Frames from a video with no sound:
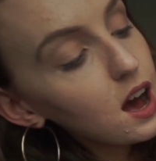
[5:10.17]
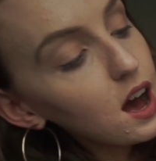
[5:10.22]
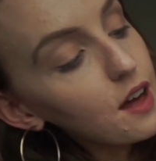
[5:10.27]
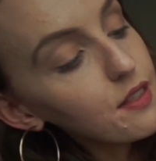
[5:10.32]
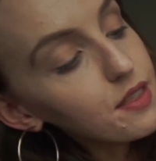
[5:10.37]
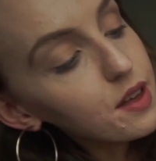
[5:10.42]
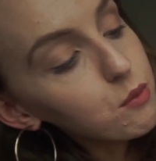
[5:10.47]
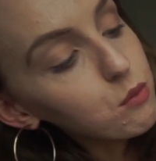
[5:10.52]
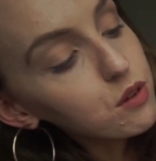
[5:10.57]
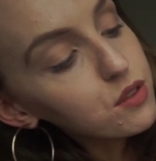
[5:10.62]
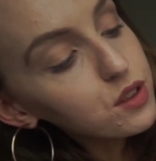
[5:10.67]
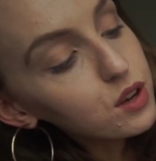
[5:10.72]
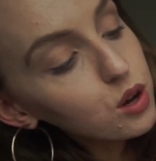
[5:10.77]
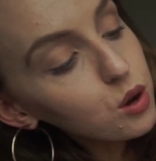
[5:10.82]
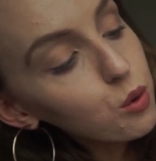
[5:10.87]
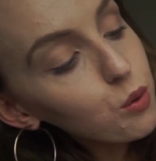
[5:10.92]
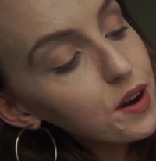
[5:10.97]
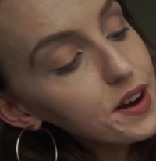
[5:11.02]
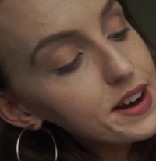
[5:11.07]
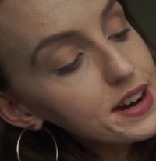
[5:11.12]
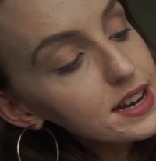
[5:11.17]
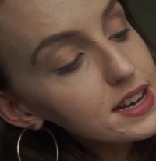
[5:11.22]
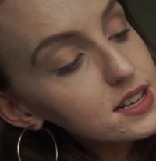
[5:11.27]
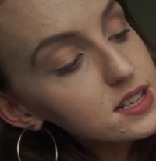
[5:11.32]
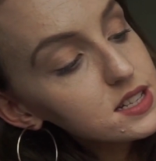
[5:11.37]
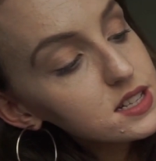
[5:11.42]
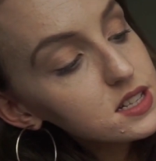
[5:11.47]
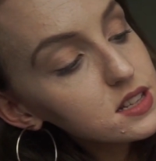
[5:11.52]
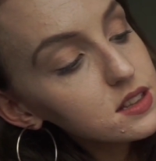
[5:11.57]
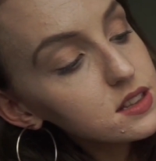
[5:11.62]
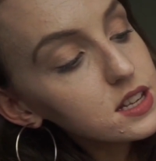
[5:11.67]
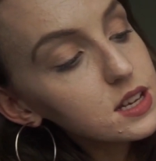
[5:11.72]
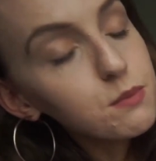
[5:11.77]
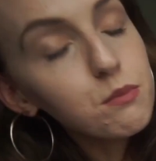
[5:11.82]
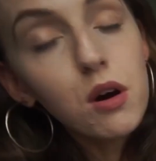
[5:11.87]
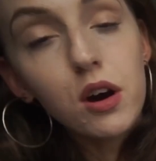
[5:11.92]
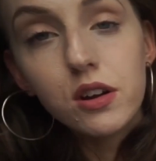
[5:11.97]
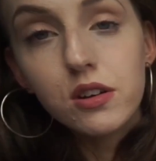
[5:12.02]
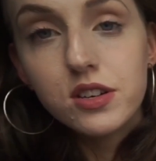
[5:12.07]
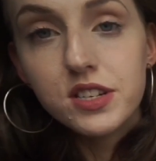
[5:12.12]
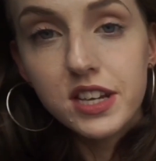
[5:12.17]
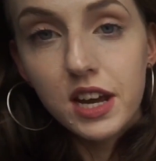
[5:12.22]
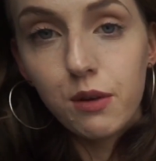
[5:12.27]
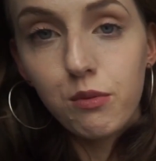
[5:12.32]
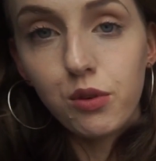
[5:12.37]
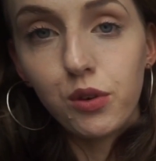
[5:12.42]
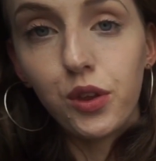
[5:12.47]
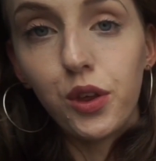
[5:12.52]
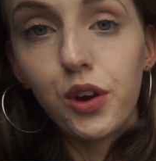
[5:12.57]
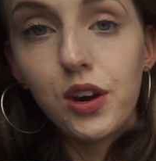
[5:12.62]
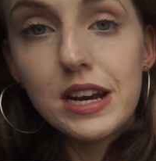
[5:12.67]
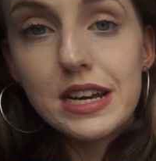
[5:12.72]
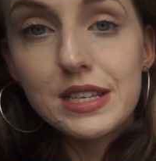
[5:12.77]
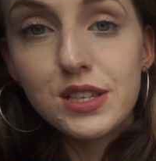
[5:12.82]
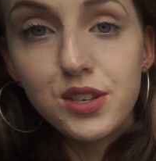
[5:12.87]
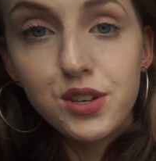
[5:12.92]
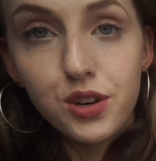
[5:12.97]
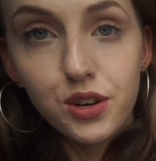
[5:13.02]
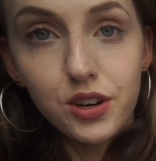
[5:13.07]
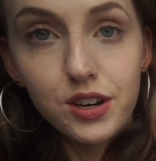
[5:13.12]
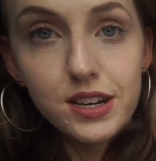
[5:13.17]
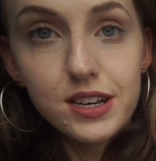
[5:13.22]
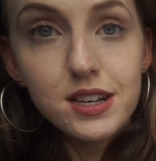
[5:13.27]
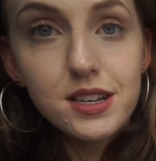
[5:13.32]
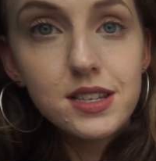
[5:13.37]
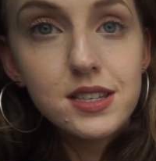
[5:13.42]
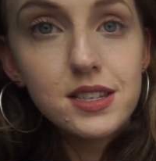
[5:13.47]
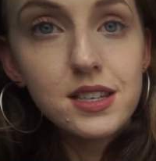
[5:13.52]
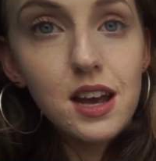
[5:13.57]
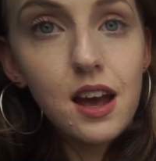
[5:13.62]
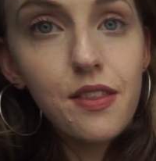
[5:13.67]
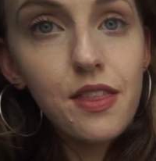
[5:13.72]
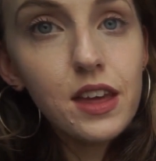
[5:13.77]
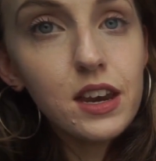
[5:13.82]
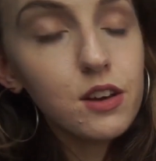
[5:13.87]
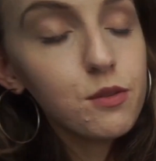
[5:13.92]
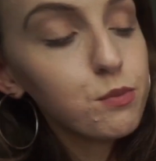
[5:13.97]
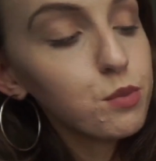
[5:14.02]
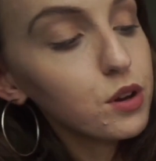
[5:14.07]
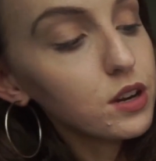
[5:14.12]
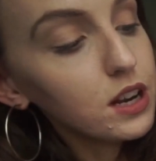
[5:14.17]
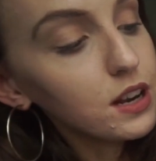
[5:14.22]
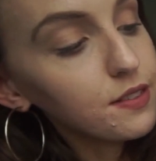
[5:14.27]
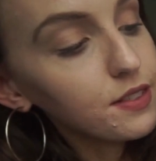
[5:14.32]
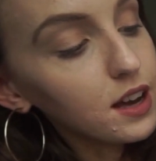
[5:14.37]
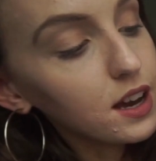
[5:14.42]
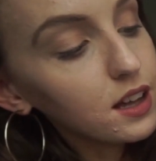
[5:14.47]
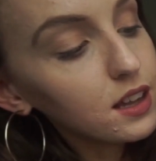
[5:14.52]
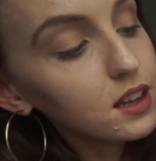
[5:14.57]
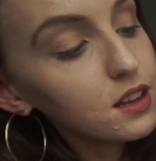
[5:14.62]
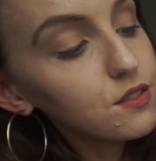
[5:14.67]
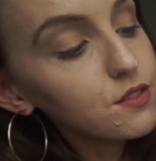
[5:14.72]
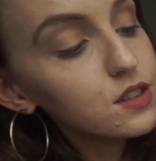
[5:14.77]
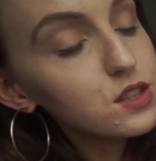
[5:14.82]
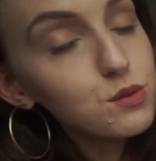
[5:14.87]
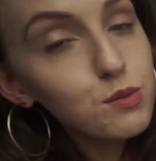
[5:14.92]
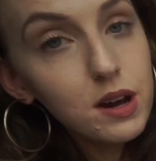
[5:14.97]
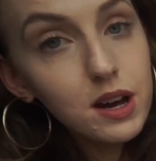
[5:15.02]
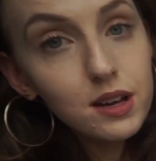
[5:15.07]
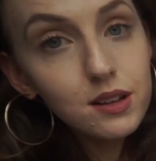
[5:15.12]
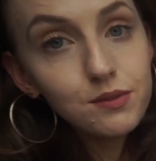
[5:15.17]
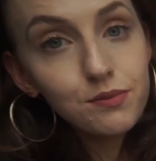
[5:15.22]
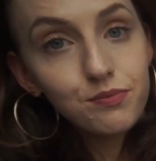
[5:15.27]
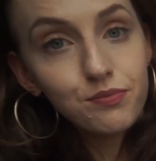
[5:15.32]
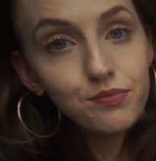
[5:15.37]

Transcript: And then with Aquarius, the modern day ruler is Uranus, and then I put in that glyph as well.